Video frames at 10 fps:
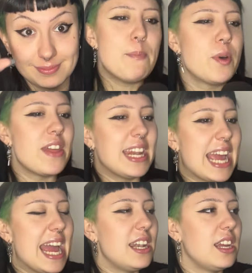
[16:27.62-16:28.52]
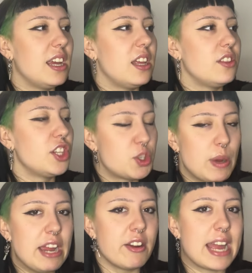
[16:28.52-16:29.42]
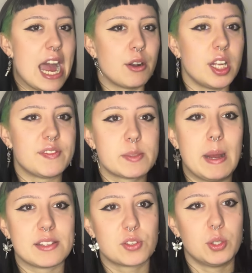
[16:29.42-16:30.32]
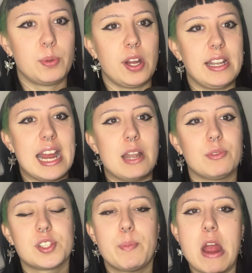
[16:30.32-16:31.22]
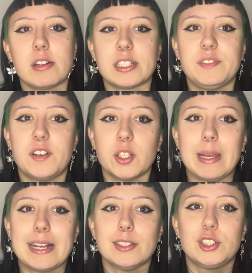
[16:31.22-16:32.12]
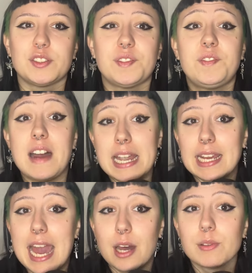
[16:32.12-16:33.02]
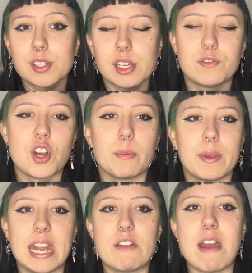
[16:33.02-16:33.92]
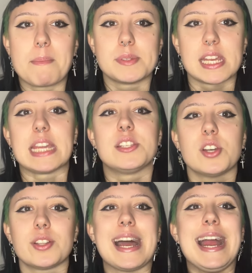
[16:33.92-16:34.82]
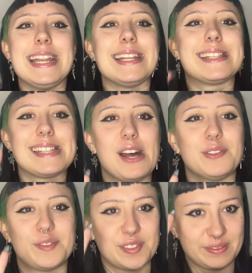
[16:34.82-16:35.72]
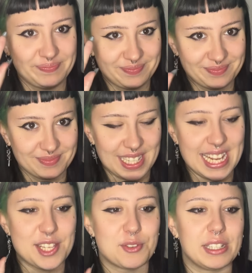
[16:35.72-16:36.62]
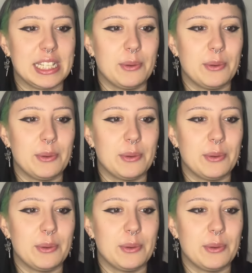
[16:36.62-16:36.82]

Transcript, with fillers: but then again, the Twitter account of Smart Schoolboy Nine was apparently following a load of fan accounts of JonBenét Ramsey, so that in itself is really